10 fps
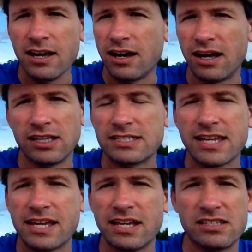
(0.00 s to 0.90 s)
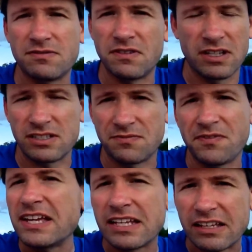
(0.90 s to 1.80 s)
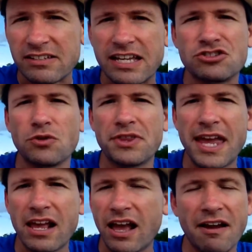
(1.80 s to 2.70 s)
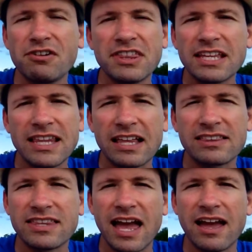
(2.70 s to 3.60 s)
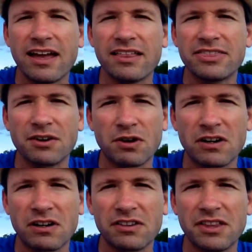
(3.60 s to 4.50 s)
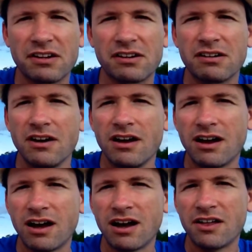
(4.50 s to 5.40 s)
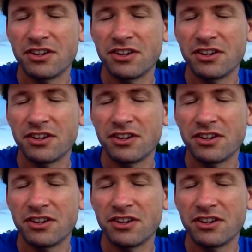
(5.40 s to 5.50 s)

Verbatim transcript: uh, let's say it's it's fitness and so they everything that that they're they're uh,